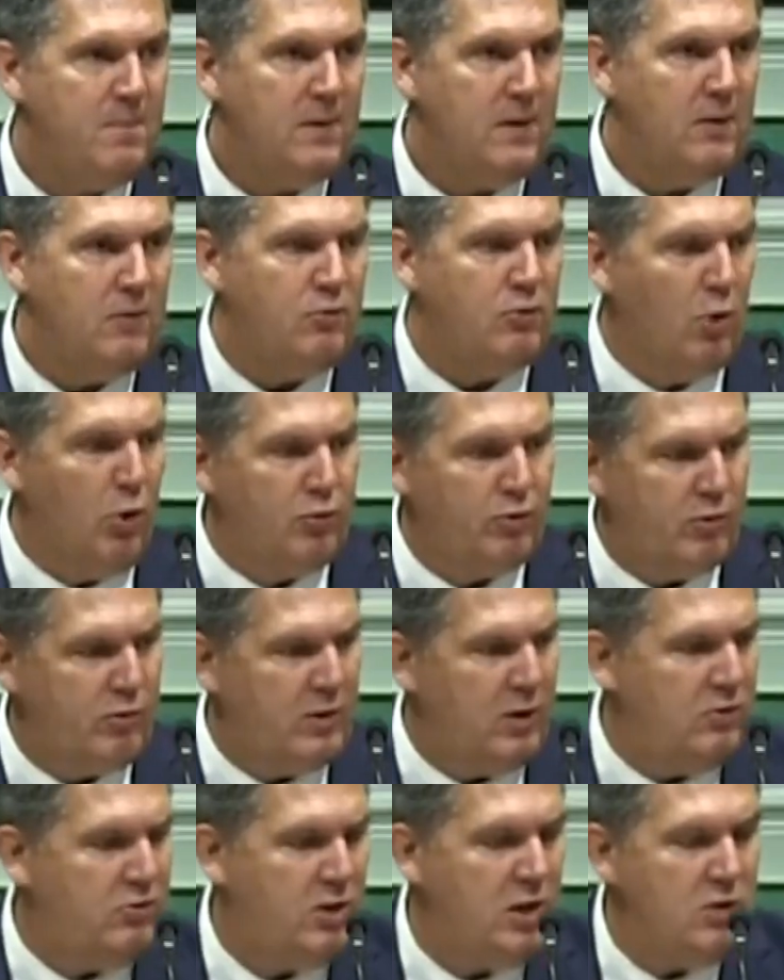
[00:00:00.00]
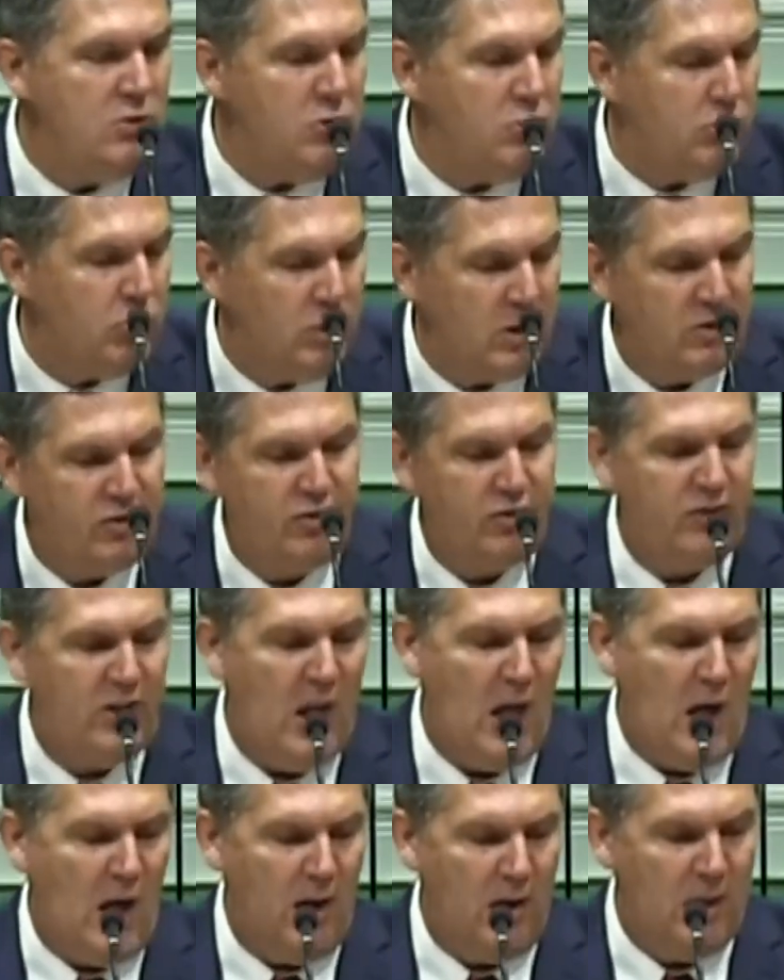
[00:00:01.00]
And Joseph continued to
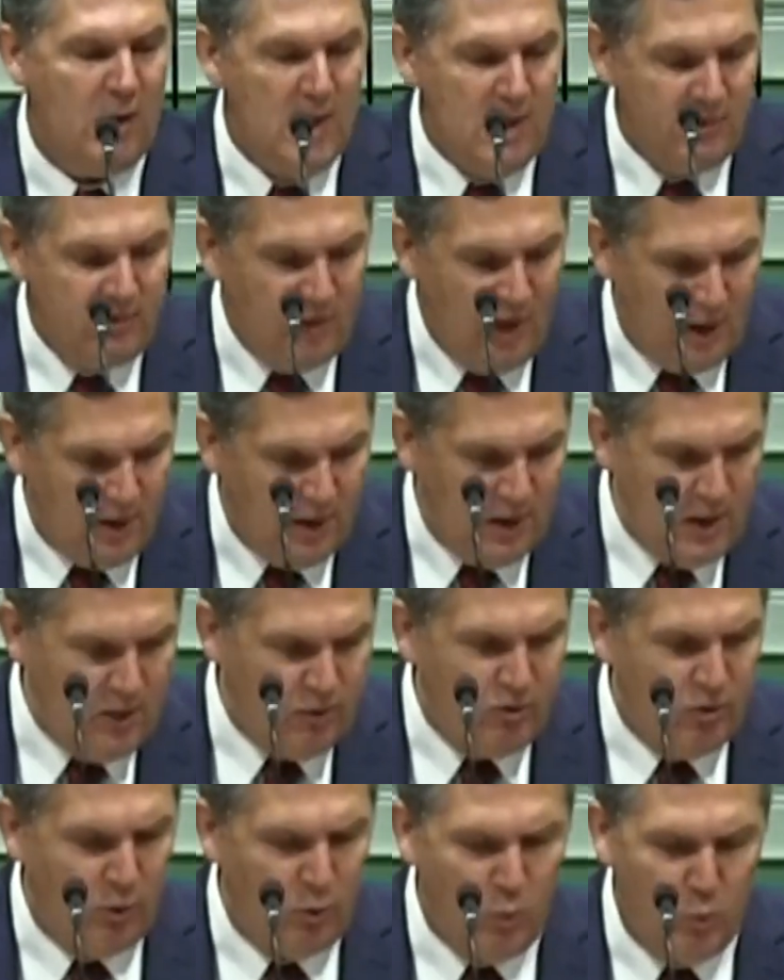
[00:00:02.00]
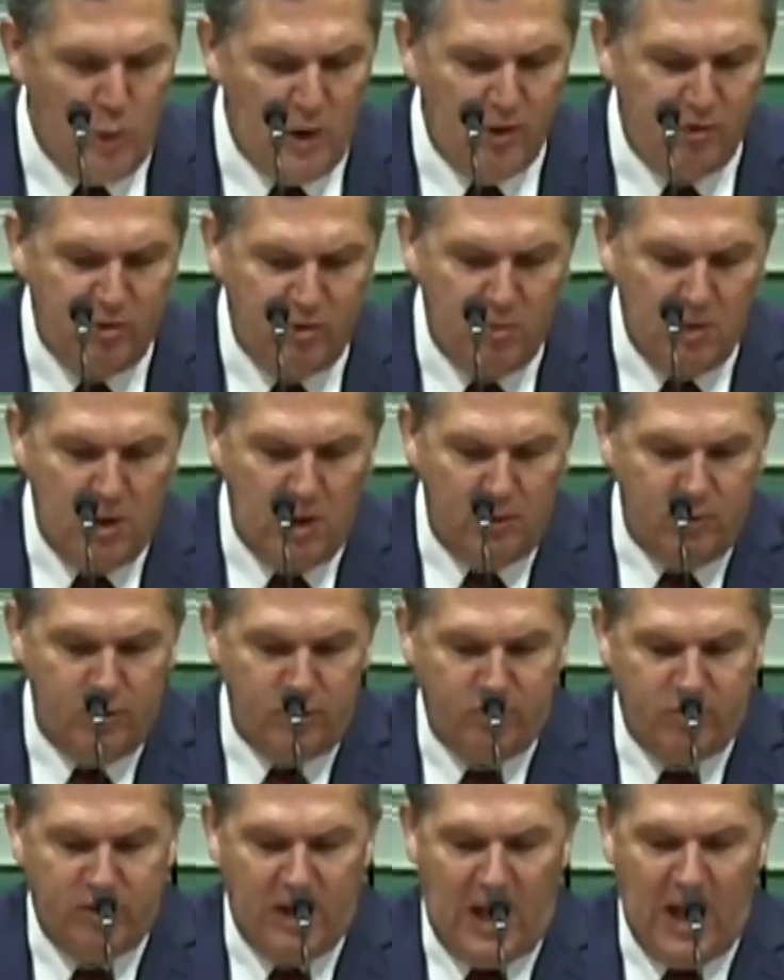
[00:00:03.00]
excel, and he showed wisdom and
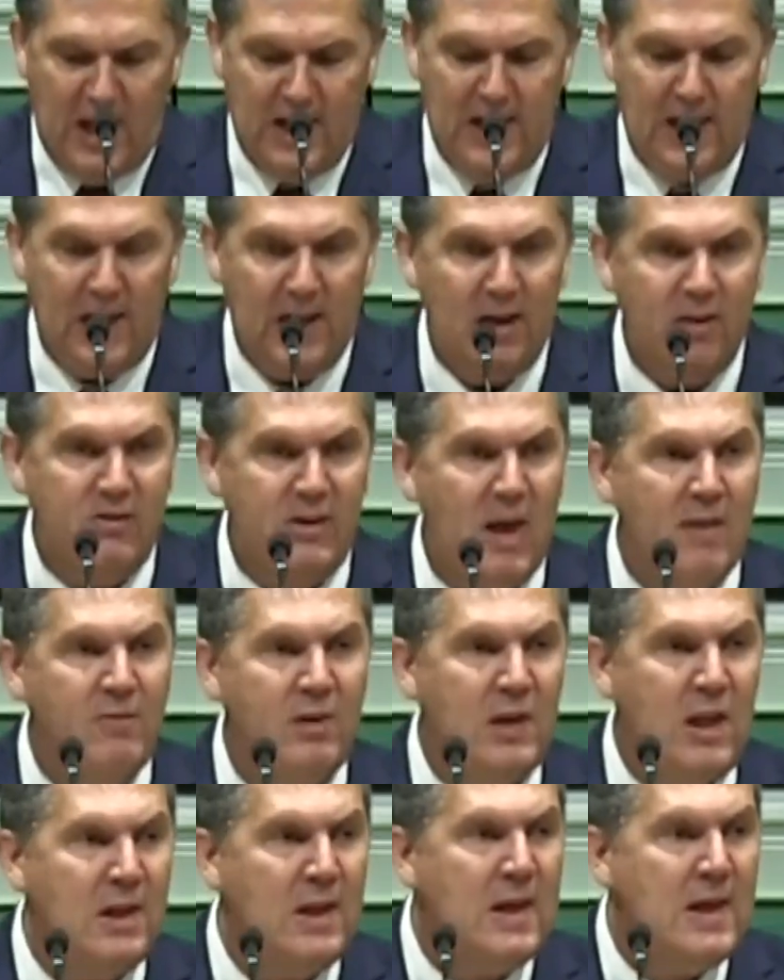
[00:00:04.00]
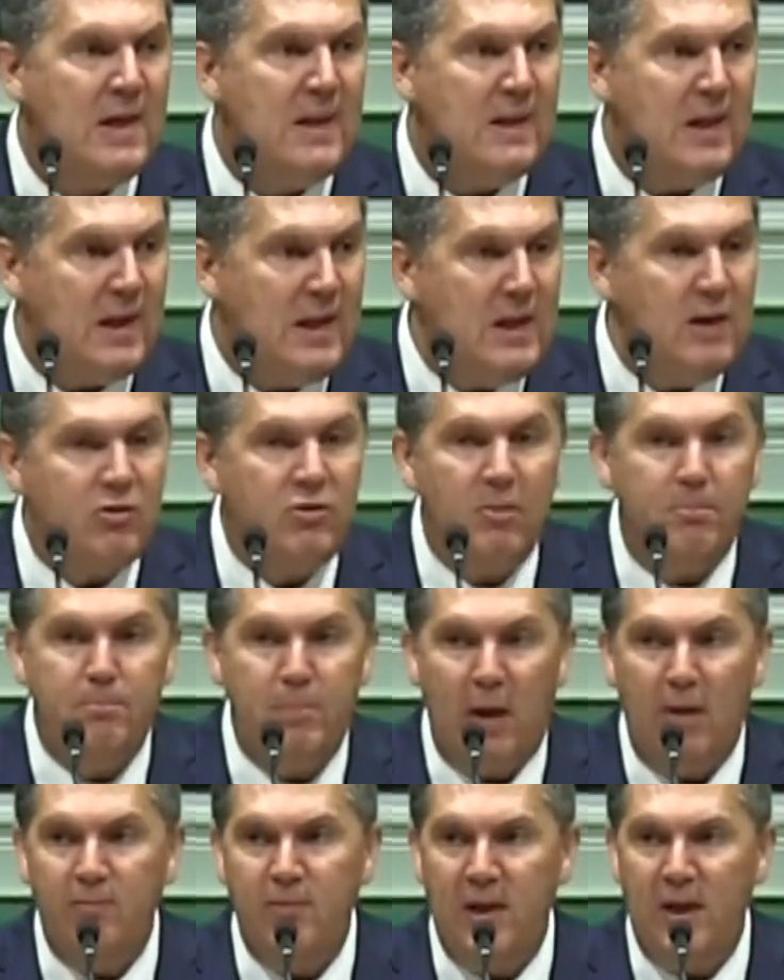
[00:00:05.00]
understanding, and it's evident that he is
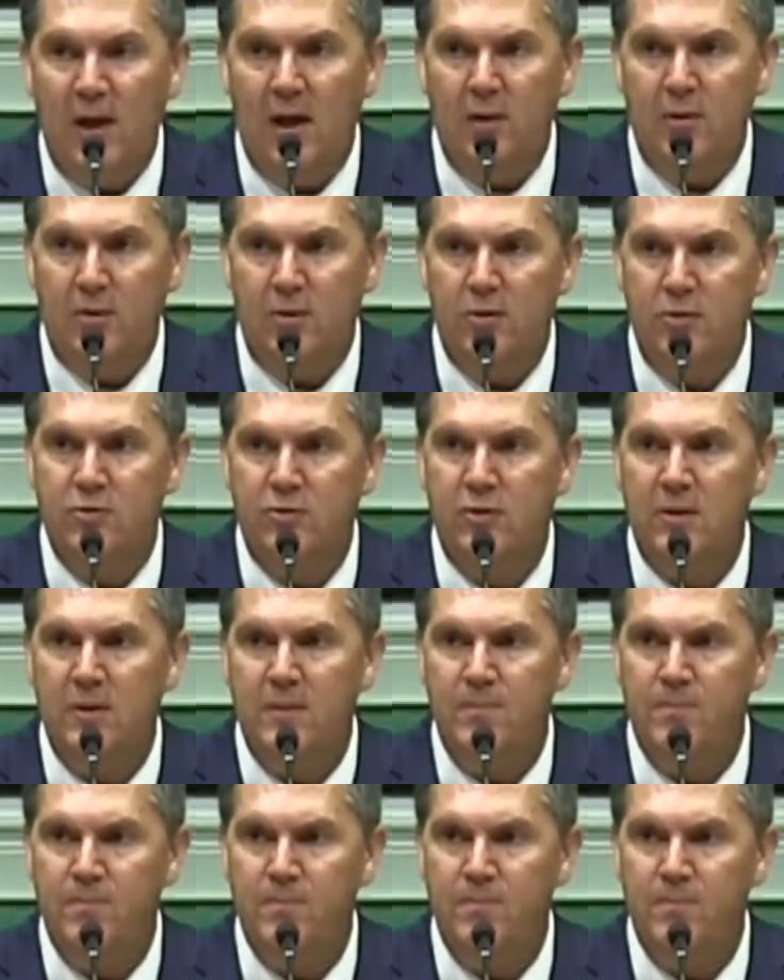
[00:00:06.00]
above the others.